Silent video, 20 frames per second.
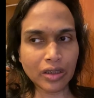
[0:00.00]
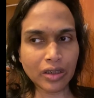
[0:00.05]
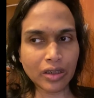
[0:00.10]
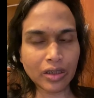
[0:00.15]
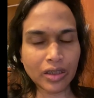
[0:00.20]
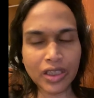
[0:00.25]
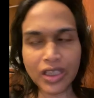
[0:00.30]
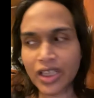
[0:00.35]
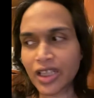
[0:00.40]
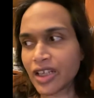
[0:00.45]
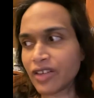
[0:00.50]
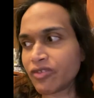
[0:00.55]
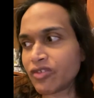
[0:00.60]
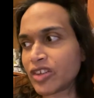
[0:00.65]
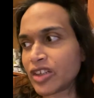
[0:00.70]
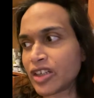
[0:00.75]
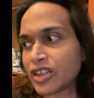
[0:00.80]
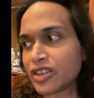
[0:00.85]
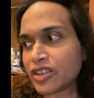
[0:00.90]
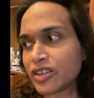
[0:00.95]
Yeah, I have to
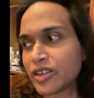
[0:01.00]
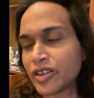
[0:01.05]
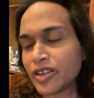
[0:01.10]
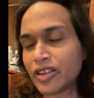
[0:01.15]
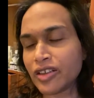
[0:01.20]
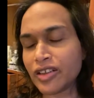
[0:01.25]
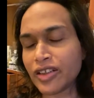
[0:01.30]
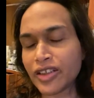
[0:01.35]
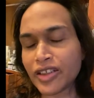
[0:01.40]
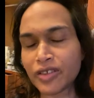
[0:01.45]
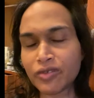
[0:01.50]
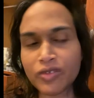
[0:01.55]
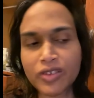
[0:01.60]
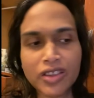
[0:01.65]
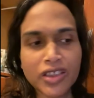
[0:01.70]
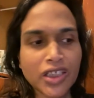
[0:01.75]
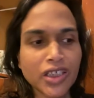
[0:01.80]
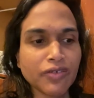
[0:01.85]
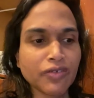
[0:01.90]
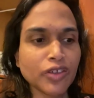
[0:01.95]
actually. A letter was
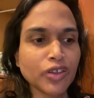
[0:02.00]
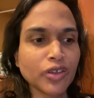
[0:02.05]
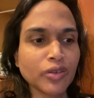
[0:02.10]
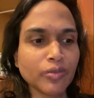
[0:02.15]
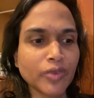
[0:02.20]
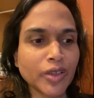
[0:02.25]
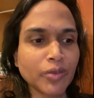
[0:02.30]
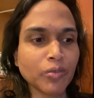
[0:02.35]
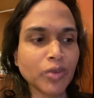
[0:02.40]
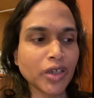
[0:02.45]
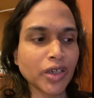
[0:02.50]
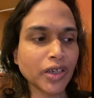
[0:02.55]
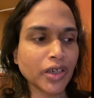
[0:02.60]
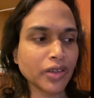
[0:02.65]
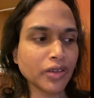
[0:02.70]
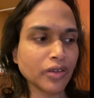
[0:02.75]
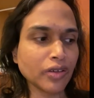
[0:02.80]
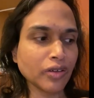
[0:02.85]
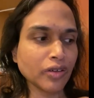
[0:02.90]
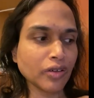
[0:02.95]
given to me by
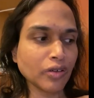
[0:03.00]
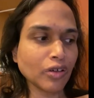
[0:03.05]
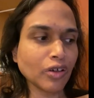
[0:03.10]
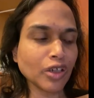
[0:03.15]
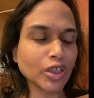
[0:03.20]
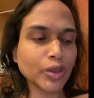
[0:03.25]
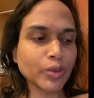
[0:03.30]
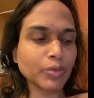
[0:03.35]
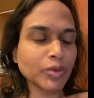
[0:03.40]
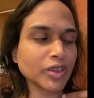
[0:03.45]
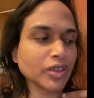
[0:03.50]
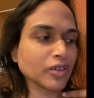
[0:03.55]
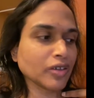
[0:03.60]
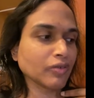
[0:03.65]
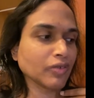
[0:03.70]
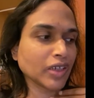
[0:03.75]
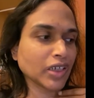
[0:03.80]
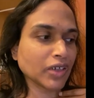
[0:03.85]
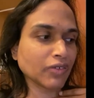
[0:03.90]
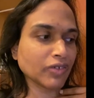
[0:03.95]
the hospital
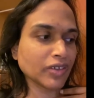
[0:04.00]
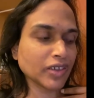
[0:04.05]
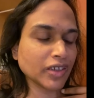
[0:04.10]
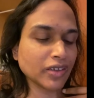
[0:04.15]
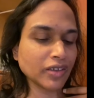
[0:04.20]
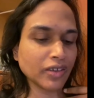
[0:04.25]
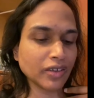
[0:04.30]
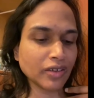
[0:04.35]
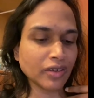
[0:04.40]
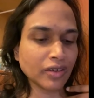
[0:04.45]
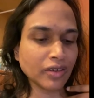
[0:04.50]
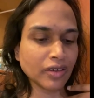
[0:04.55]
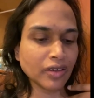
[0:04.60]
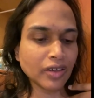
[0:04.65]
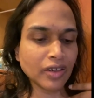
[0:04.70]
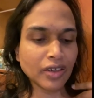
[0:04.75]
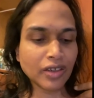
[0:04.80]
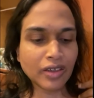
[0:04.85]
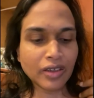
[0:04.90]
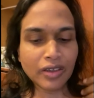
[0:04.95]
when I was at the.
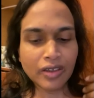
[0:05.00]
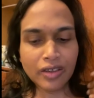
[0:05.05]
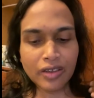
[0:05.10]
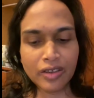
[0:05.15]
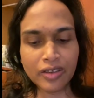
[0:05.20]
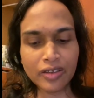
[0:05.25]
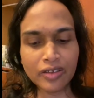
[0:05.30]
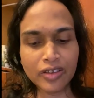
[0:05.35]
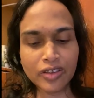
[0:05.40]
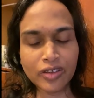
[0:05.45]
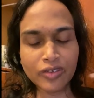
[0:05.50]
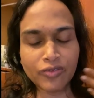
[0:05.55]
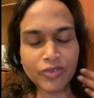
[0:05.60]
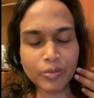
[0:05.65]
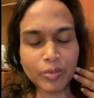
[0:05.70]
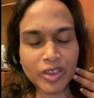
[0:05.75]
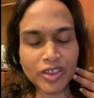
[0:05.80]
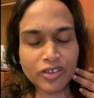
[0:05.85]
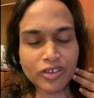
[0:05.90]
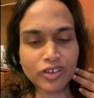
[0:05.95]
You know, for
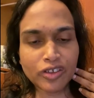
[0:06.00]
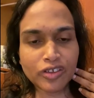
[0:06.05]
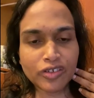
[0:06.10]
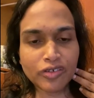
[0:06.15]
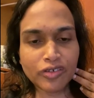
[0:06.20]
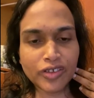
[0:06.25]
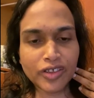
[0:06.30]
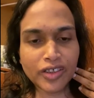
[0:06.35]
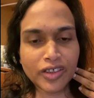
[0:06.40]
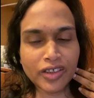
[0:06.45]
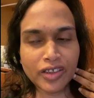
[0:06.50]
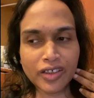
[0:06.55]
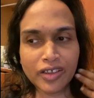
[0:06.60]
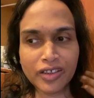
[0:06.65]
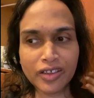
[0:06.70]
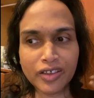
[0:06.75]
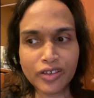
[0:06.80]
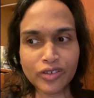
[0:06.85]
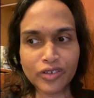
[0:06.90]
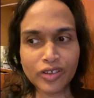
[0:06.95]
my surgery.
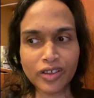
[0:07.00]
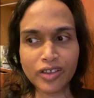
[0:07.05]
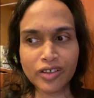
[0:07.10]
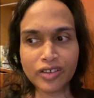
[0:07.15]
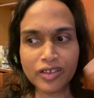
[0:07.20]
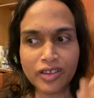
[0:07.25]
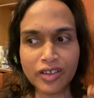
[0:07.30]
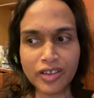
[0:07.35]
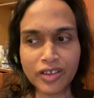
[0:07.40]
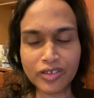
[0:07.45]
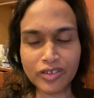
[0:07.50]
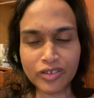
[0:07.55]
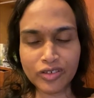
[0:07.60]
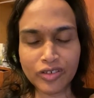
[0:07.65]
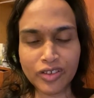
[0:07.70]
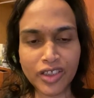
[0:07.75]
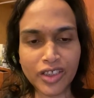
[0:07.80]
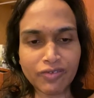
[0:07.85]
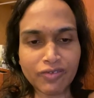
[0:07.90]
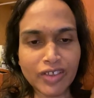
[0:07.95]
I
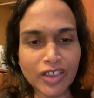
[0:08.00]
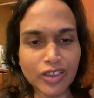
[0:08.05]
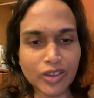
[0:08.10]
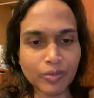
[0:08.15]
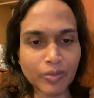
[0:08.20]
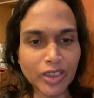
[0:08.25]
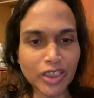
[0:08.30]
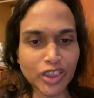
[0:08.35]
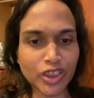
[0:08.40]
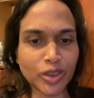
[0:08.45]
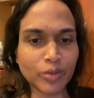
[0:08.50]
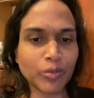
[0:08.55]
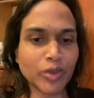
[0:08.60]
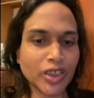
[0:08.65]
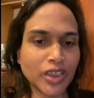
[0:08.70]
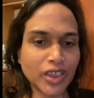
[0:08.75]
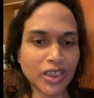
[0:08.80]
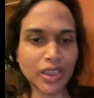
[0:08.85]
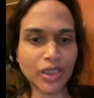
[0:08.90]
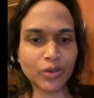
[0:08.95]
should give that to my
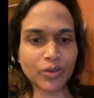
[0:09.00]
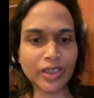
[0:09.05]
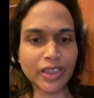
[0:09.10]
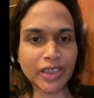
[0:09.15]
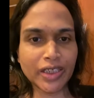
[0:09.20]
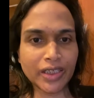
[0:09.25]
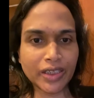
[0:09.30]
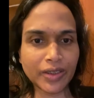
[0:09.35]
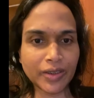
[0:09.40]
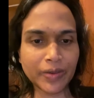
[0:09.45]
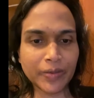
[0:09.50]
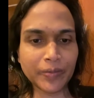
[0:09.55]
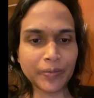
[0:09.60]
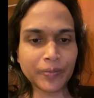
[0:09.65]
GP anyway. Yeah.